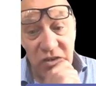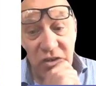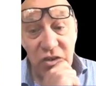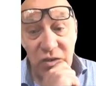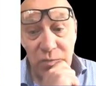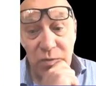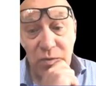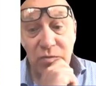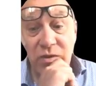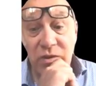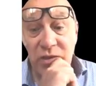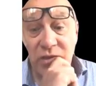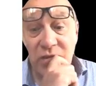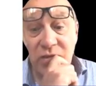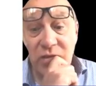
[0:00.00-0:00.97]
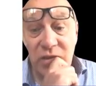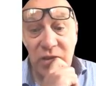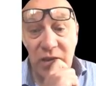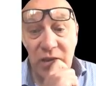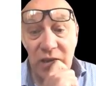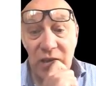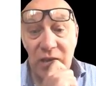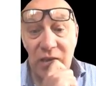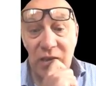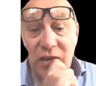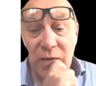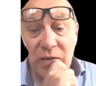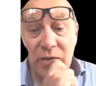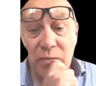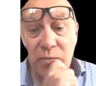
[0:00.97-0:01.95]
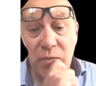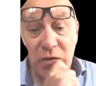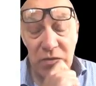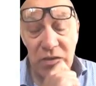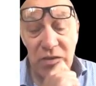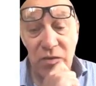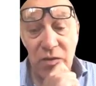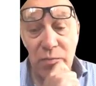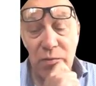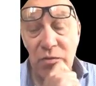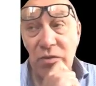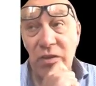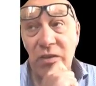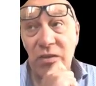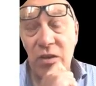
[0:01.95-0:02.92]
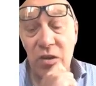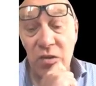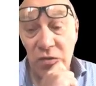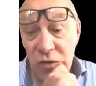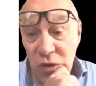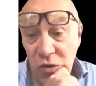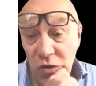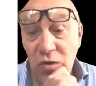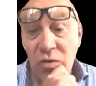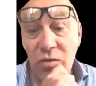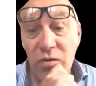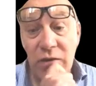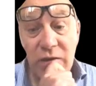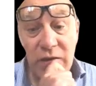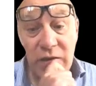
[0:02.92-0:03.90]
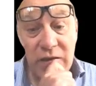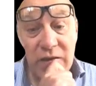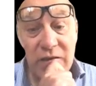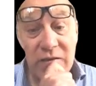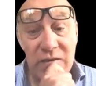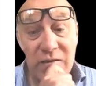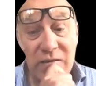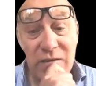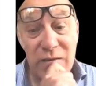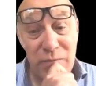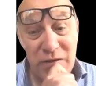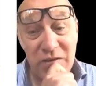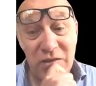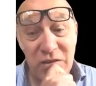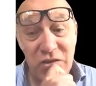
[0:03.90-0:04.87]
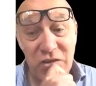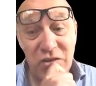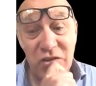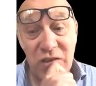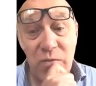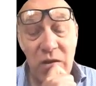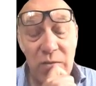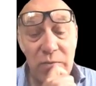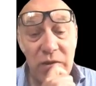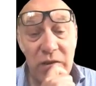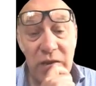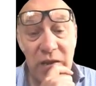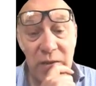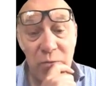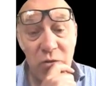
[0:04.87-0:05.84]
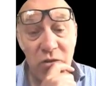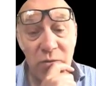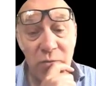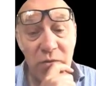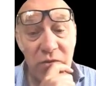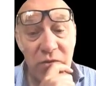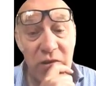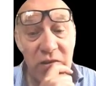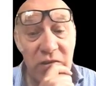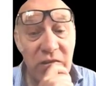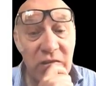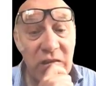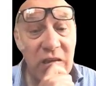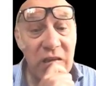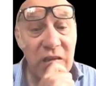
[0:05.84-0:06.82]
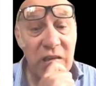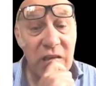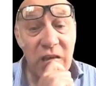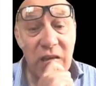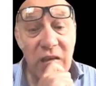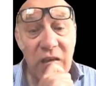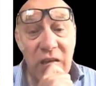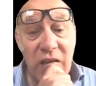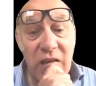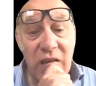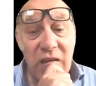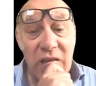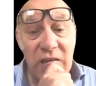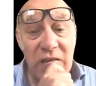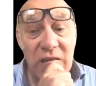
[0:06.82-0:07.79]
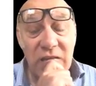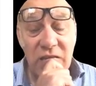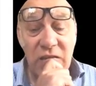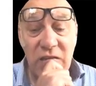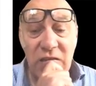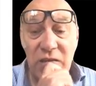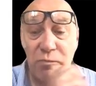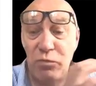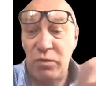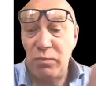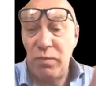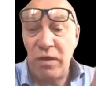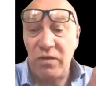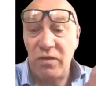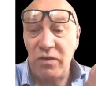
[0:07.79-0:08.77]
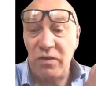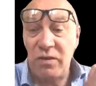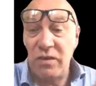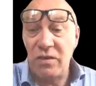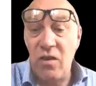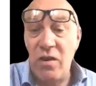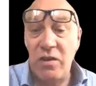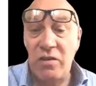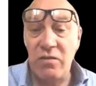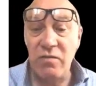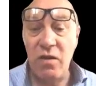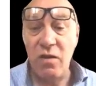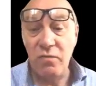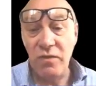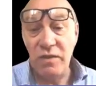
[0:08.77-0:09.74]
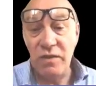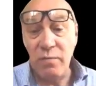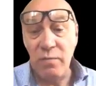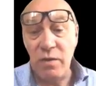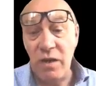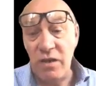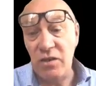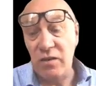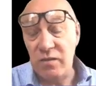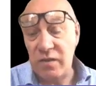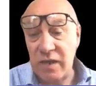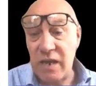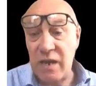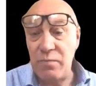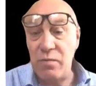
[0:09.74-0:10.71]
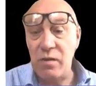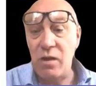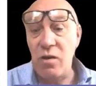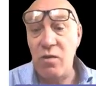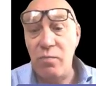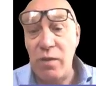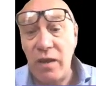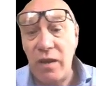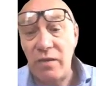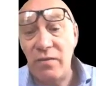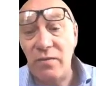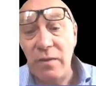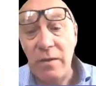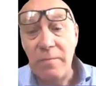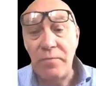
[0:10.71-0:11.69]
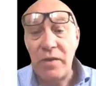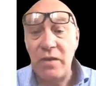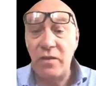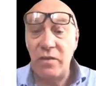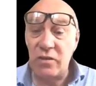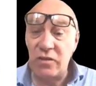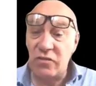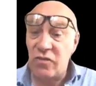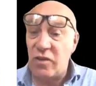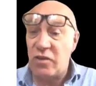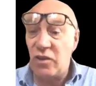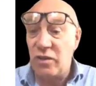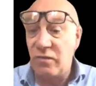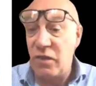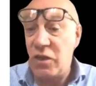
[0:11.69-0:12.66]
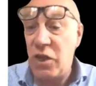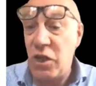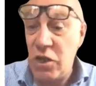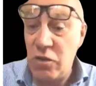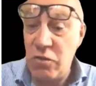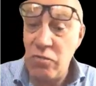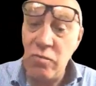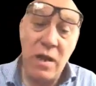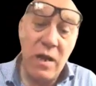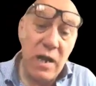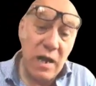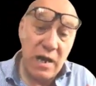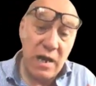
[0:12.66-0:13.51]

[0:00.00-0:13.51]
condition of buildings, and most of our buildings are not in the best condition they might be in anymore, I'm afraid to say, is that this prospectus is likely to involve the demolition of the Cadman complex and the construction of a new